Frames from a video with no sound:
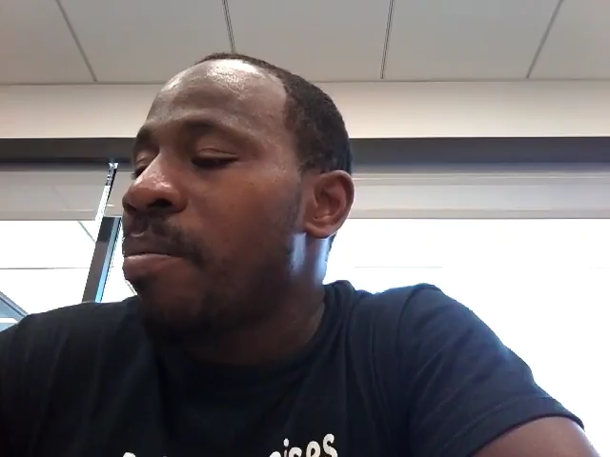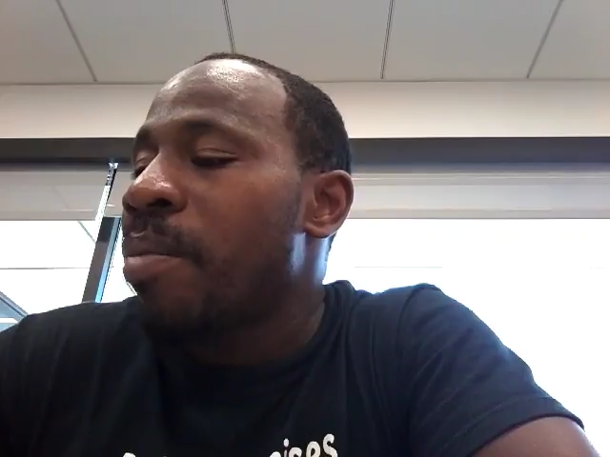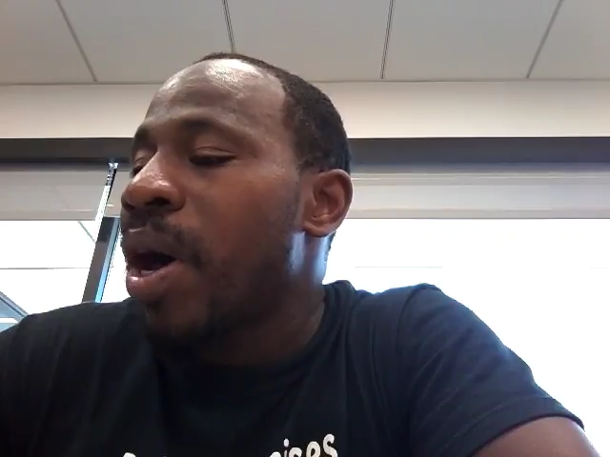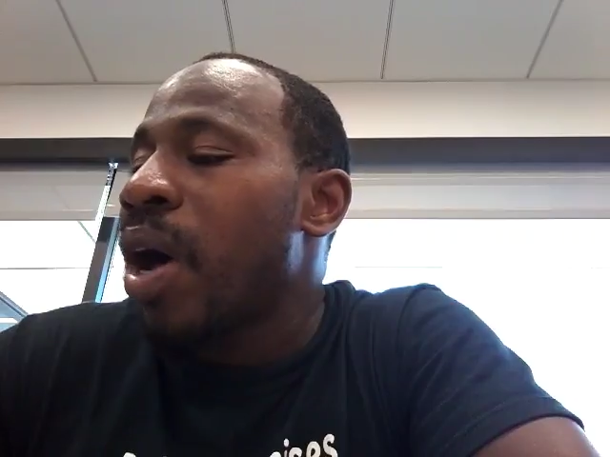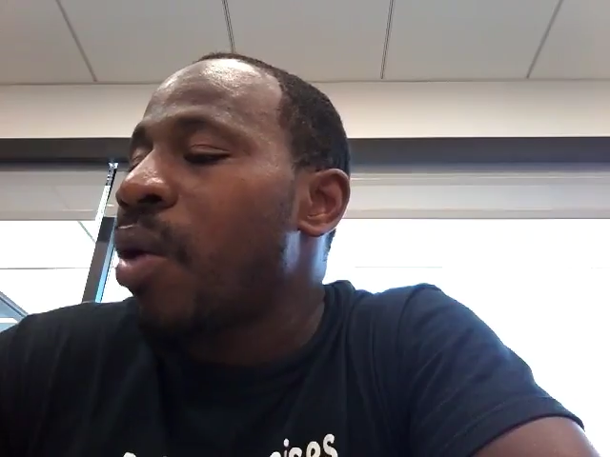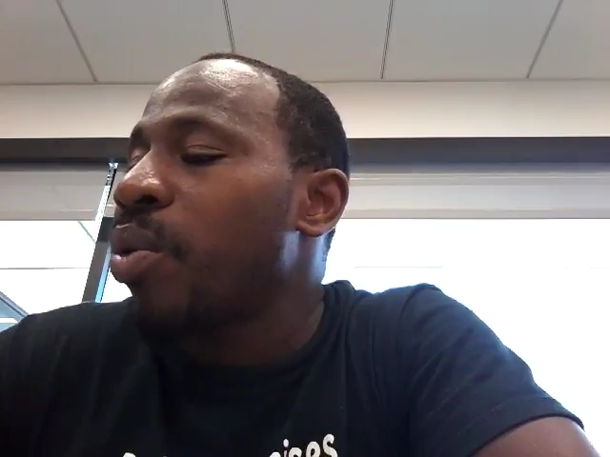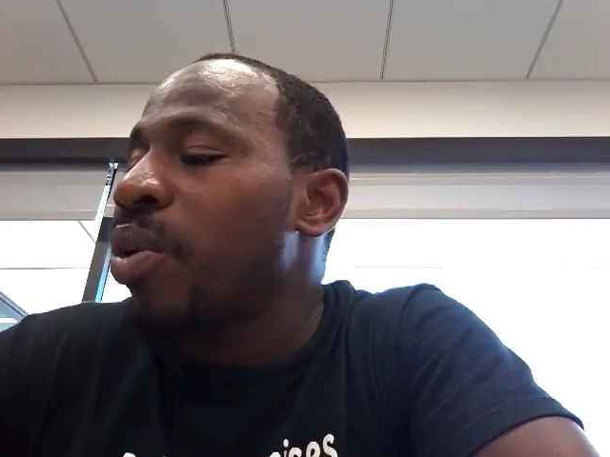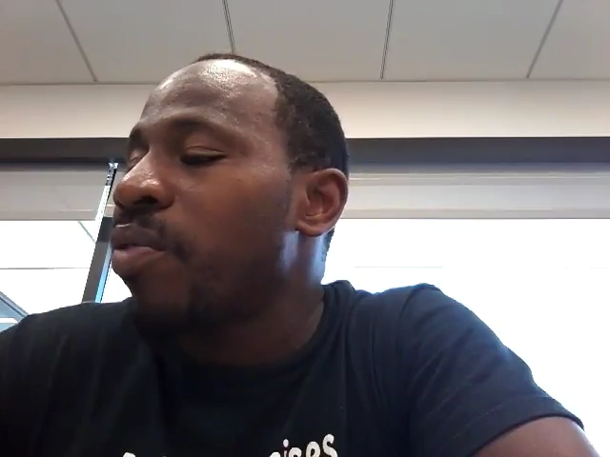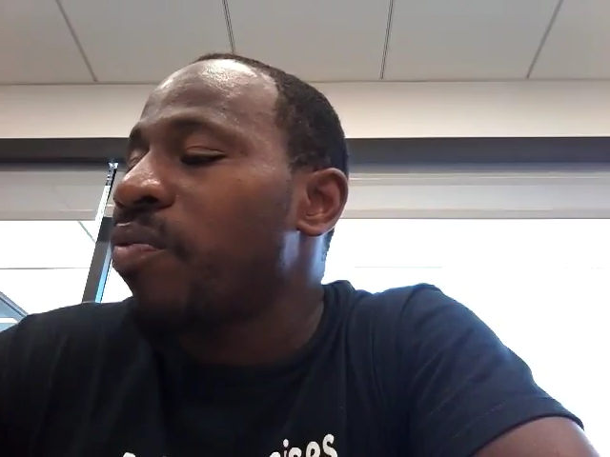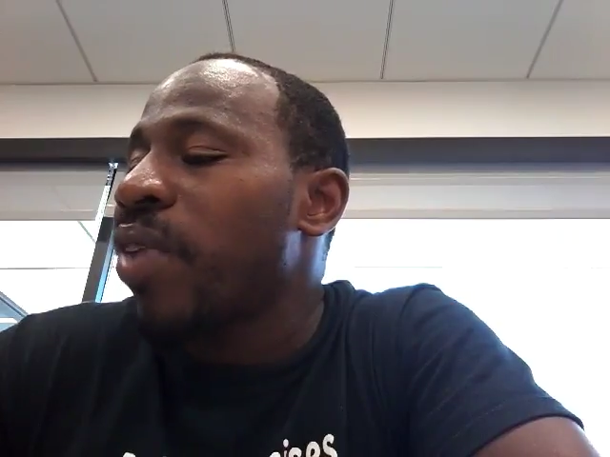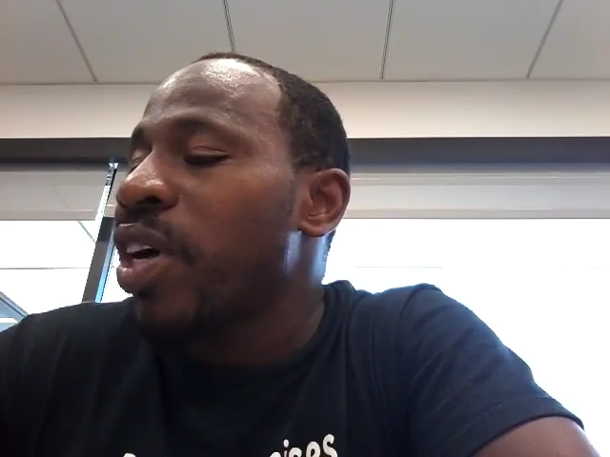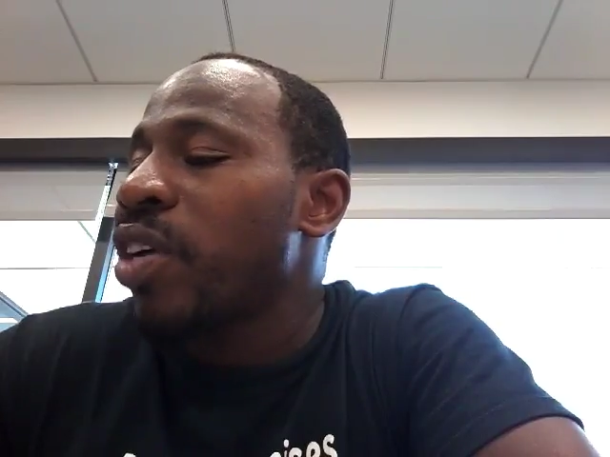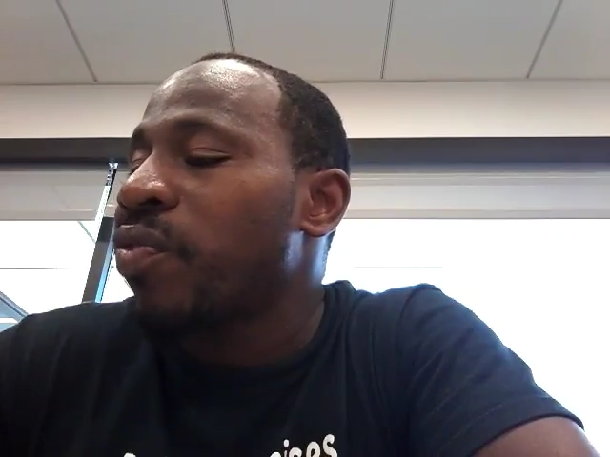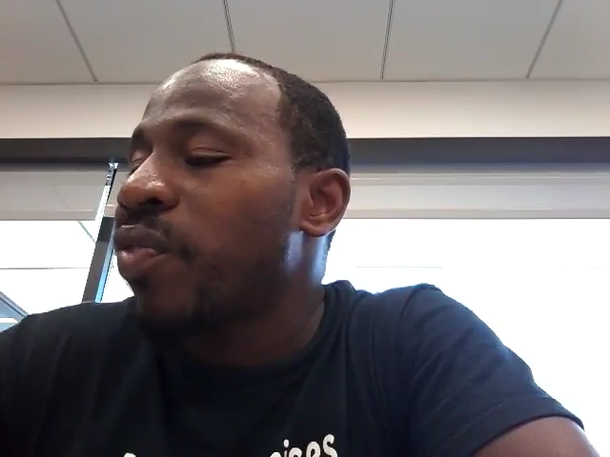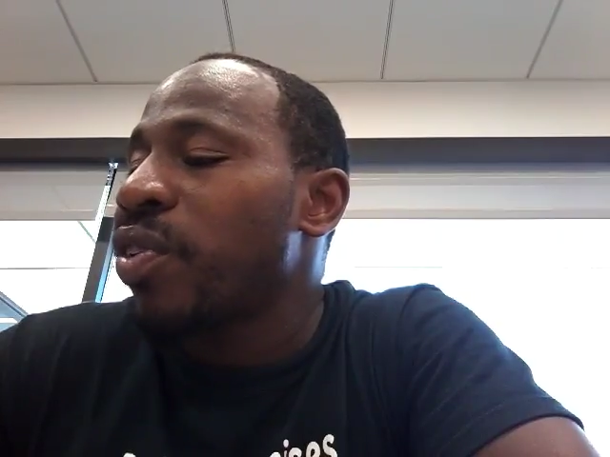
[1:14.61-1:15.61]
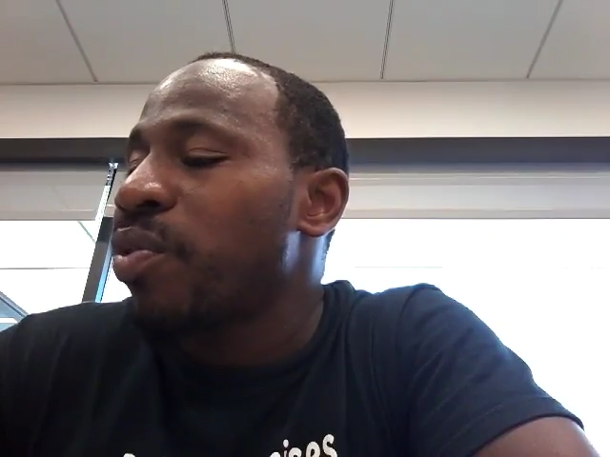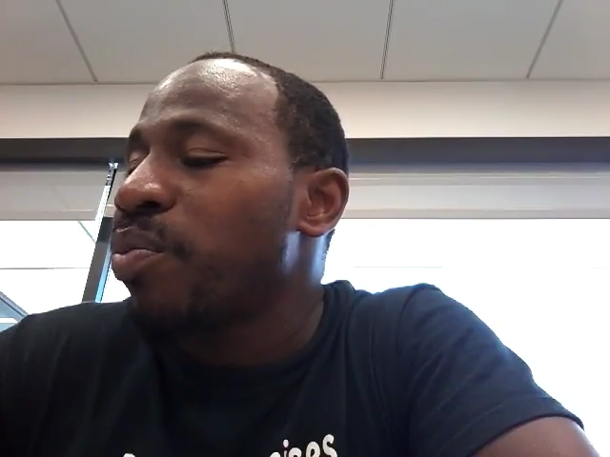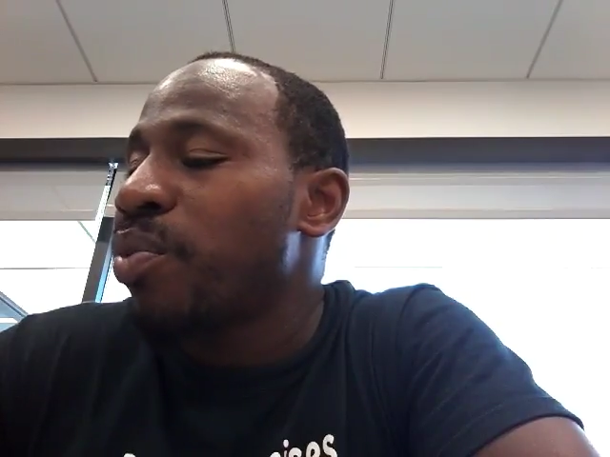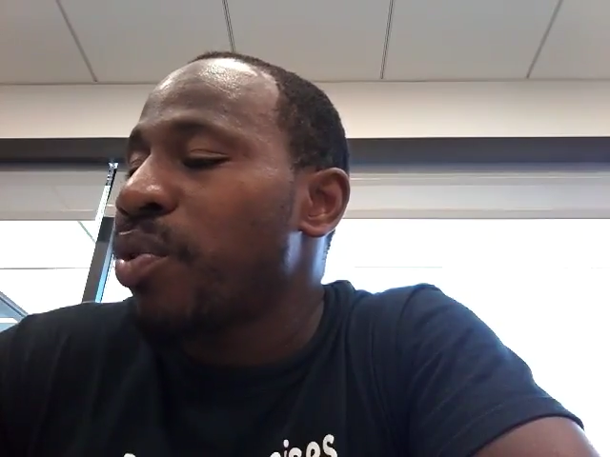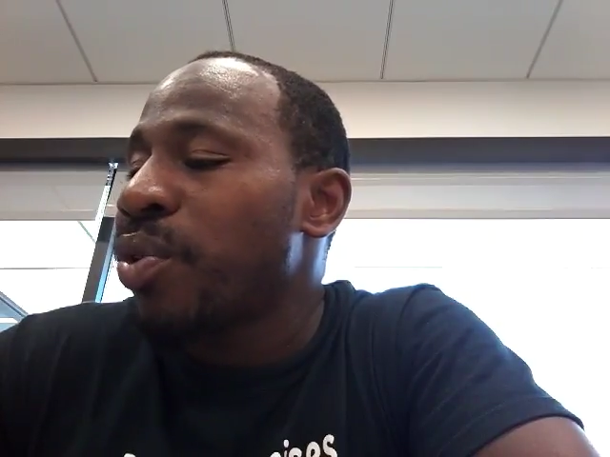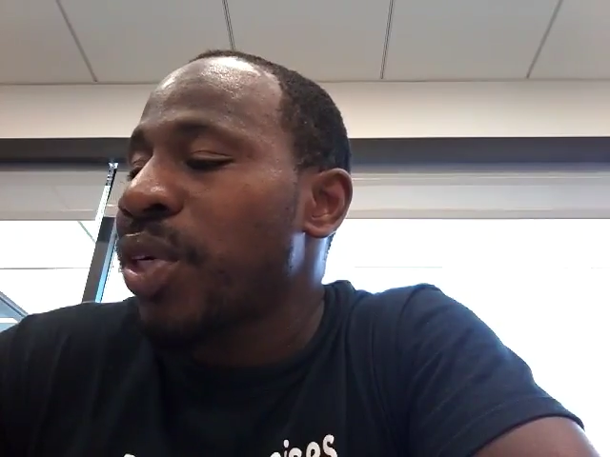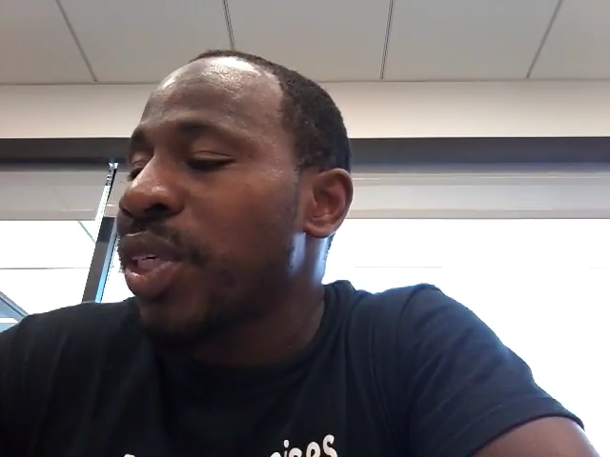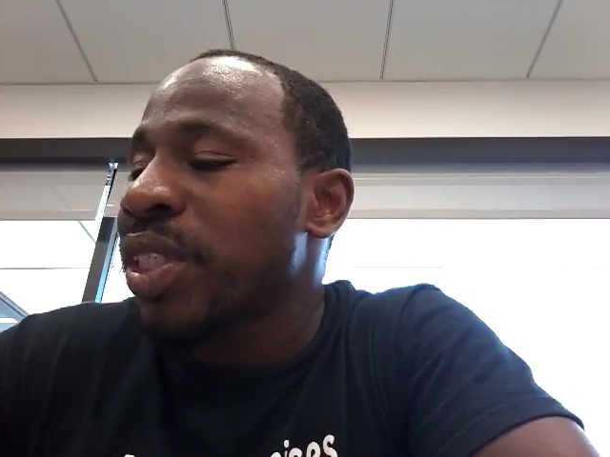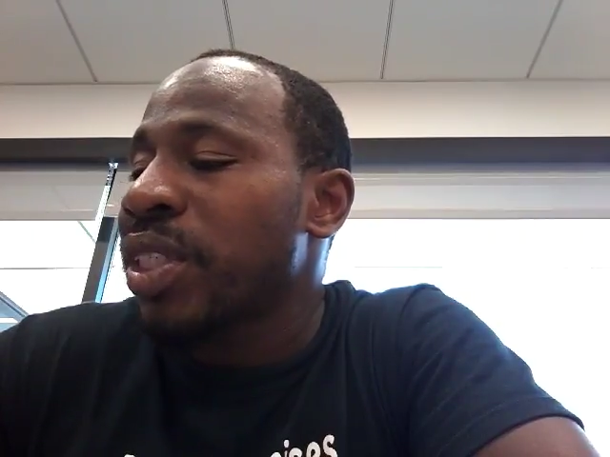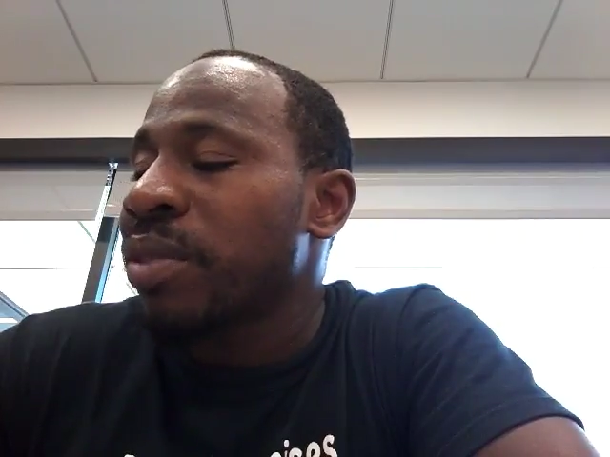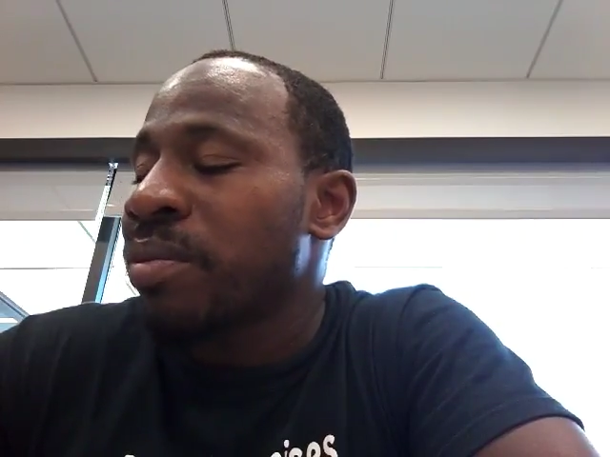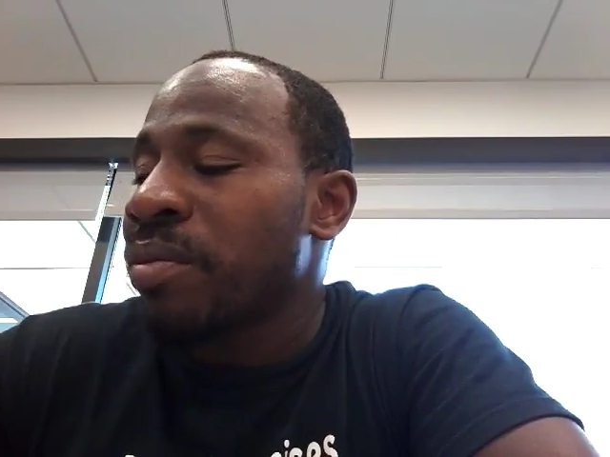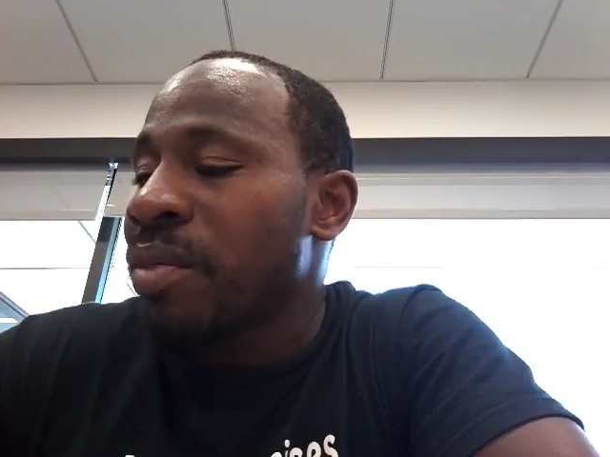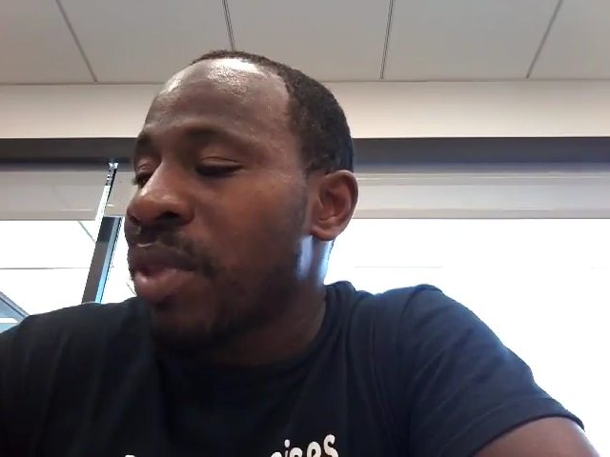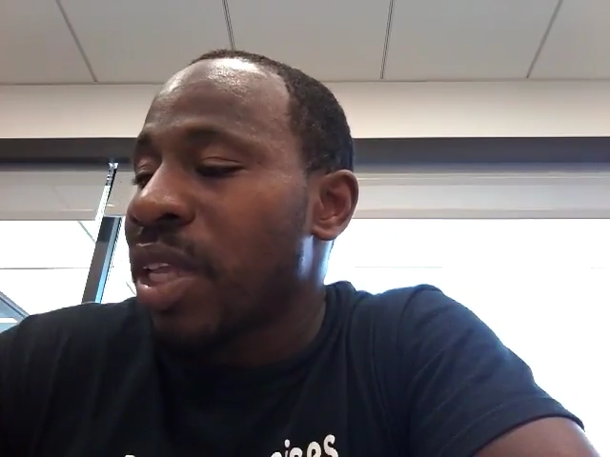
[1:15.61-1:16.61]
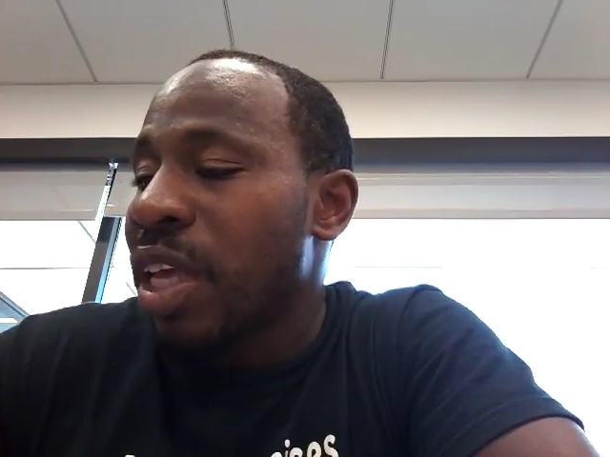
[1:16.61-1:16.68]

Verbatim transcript: My own advice for them boys,